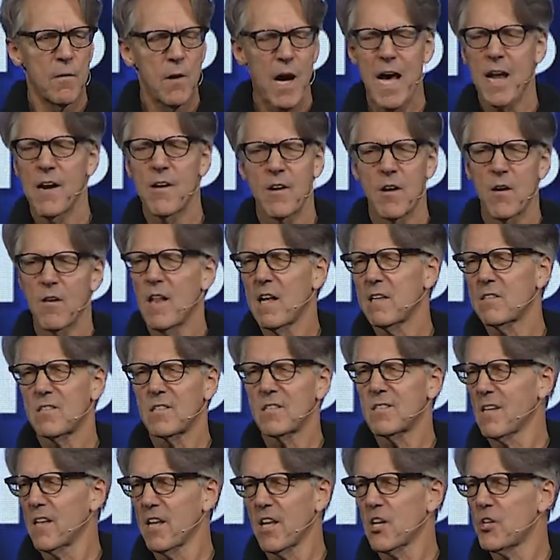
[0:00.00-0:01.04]
I don't know, that's
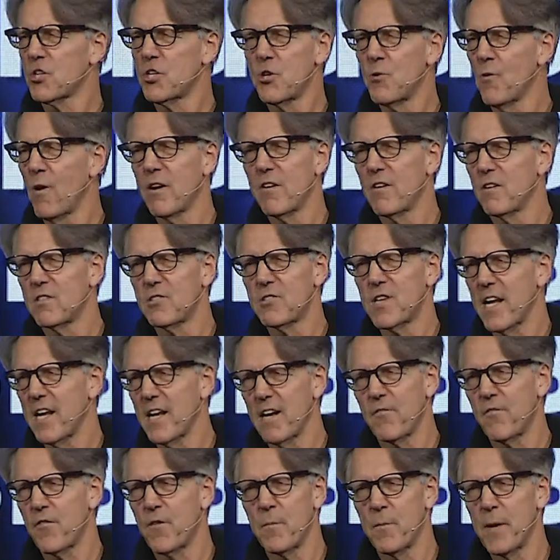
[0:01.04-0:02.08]
just a little too
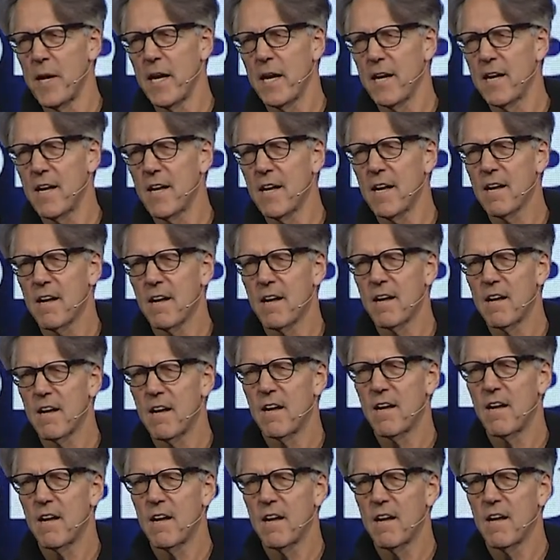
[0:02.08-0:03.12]
understated for me, isn't it?
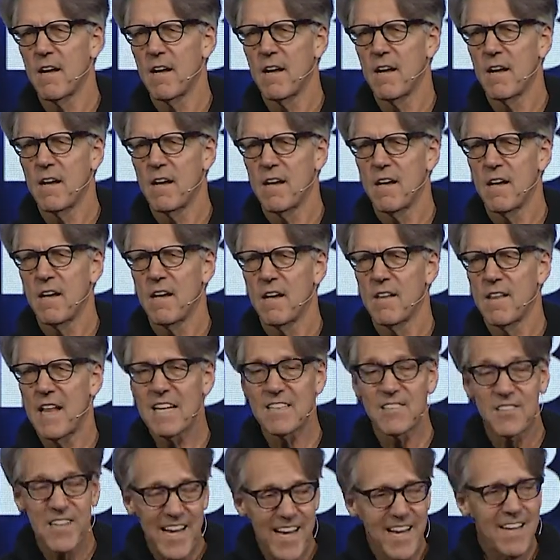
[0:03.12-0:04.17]

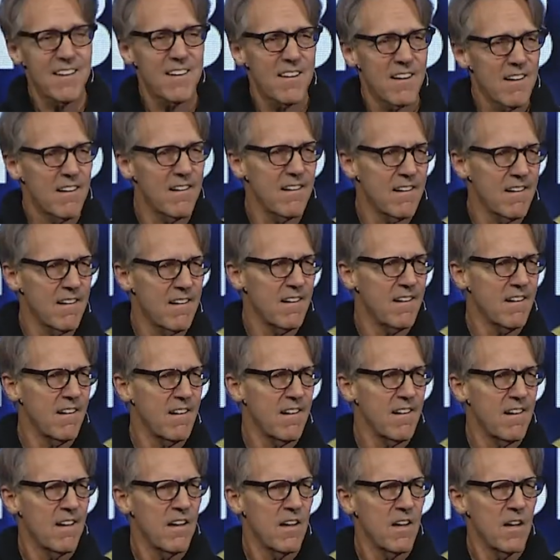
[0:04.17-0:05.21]
That's it?
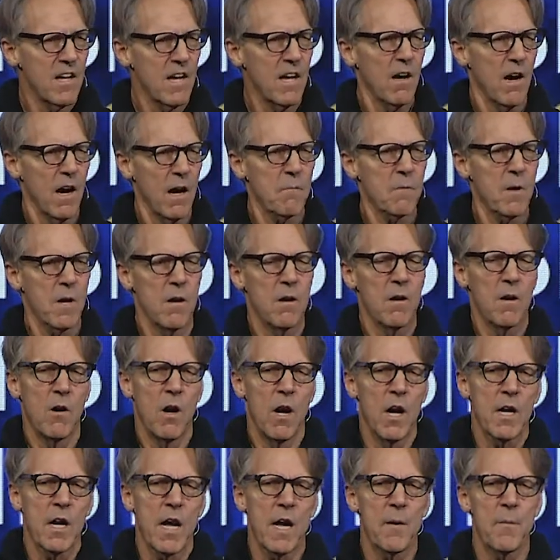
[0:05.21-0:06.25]
Yeah, I'm,
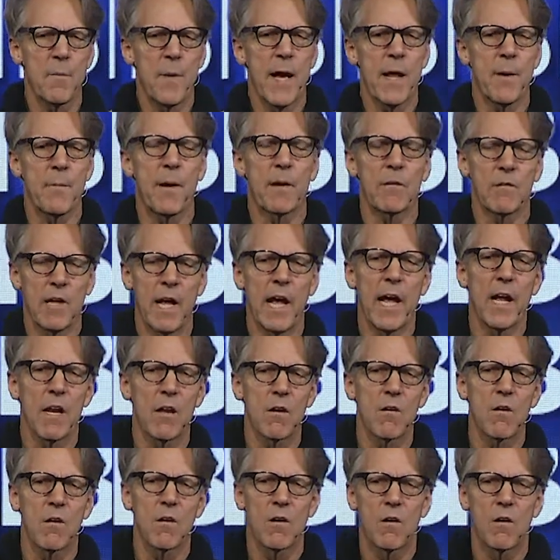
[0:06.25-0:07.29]
well, I'm kind of mad about that.